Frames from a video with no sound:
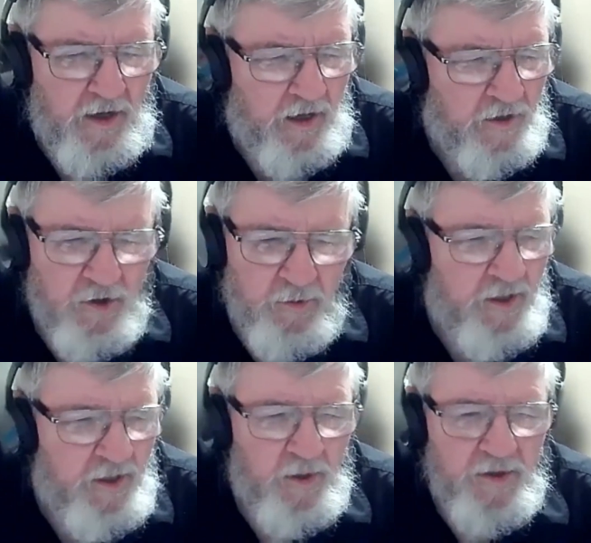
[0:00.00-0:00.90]
Uh, so
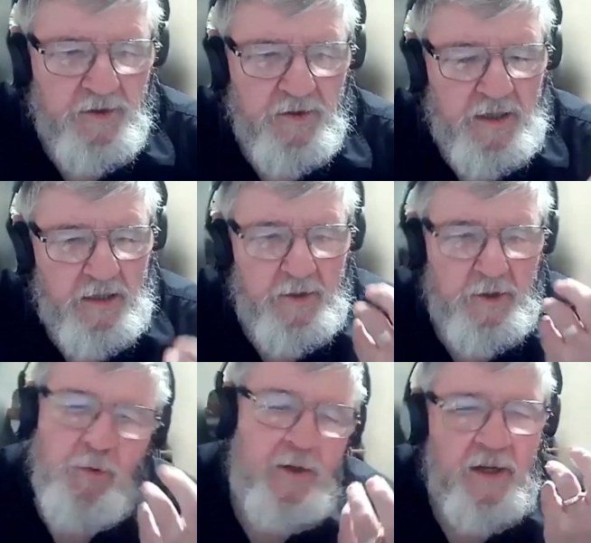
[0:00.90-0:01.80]
many questions. It, it's
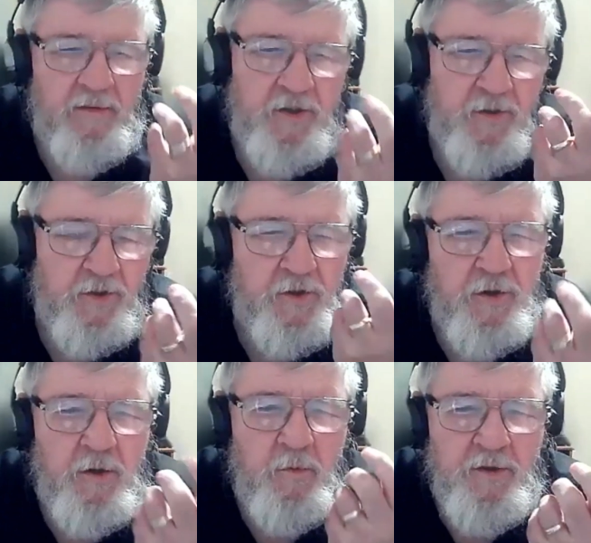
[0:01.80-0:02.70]
pretty obvious to
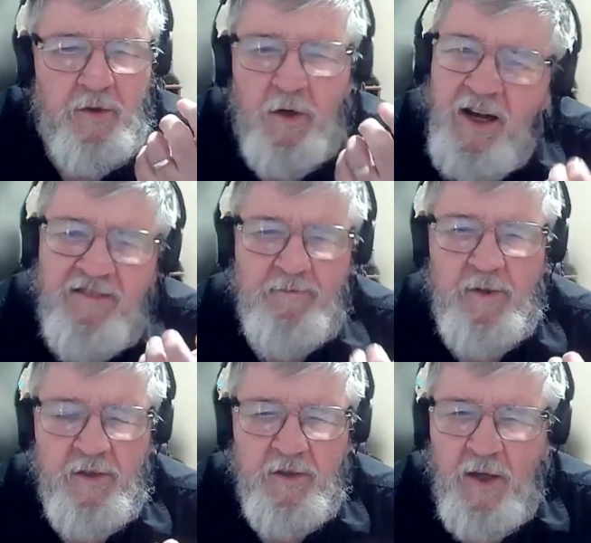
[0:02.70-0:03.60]
start with The
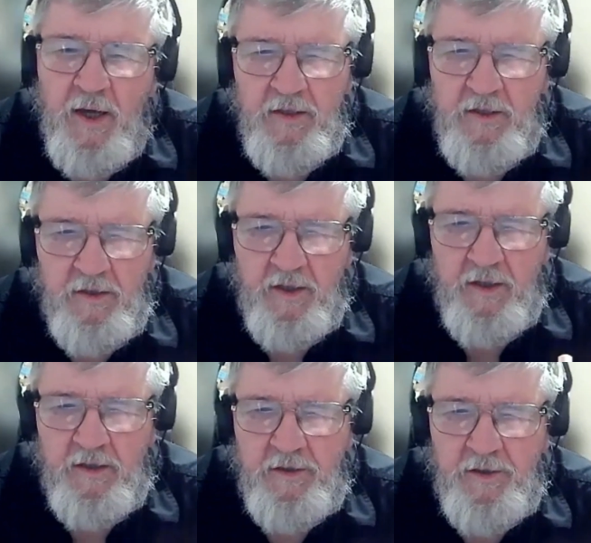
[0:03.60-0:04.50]
Hoffman is not an
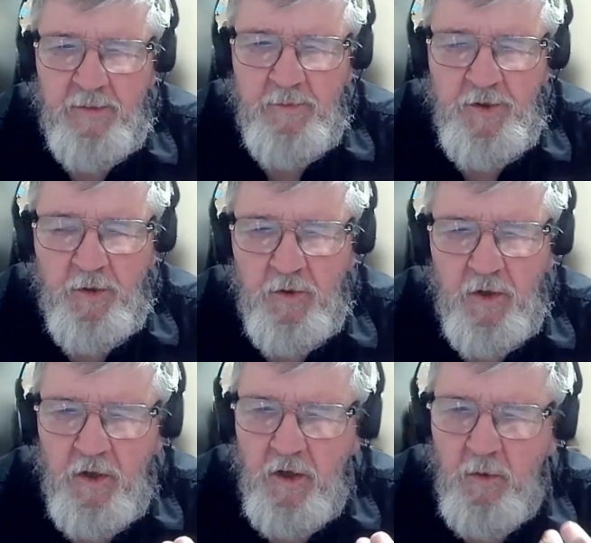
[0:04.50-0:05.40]
Italian name. So
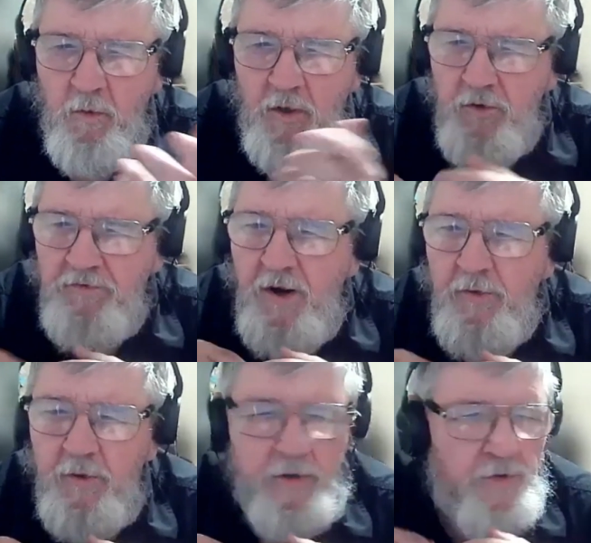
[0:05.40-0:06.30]
while your
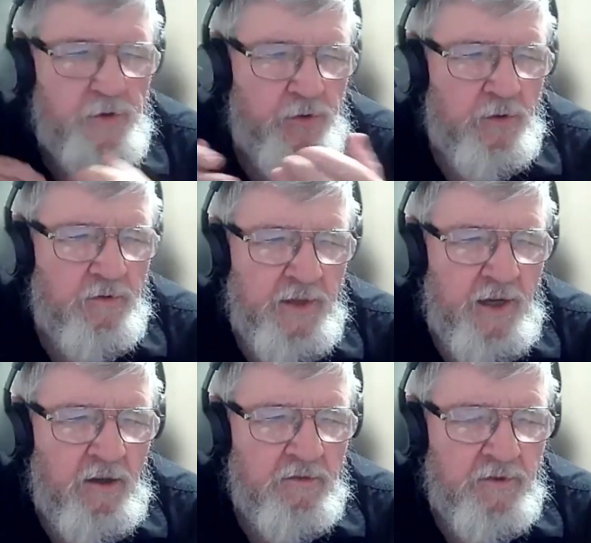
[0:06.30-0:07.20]
father could serve
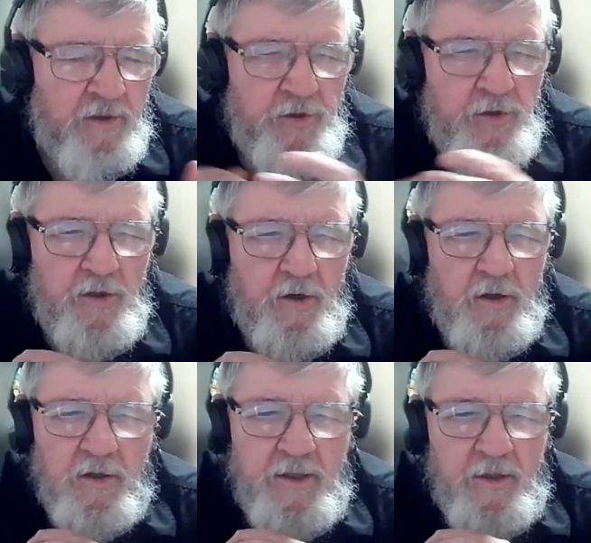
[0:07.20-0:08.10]
the outfit, no. as you
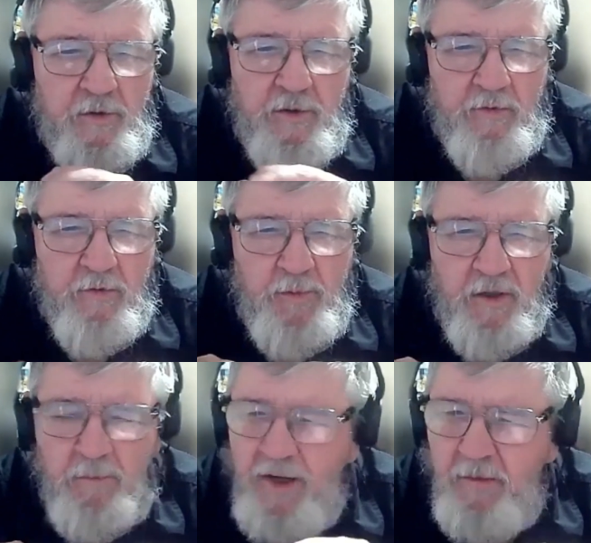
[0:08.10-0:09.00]
call it, he could never be
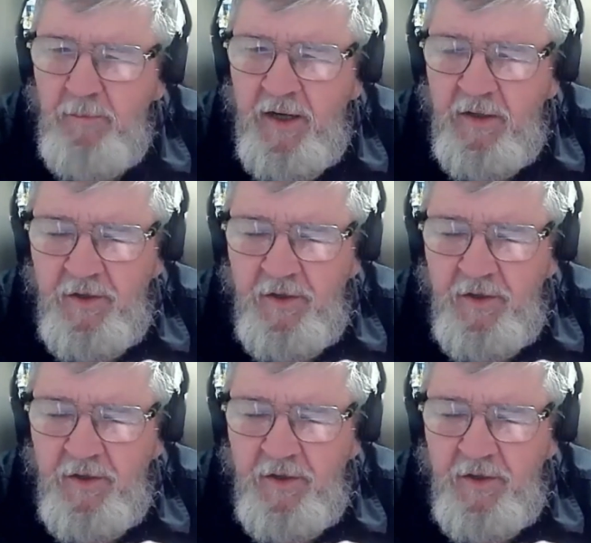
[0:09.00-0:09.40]
a made man.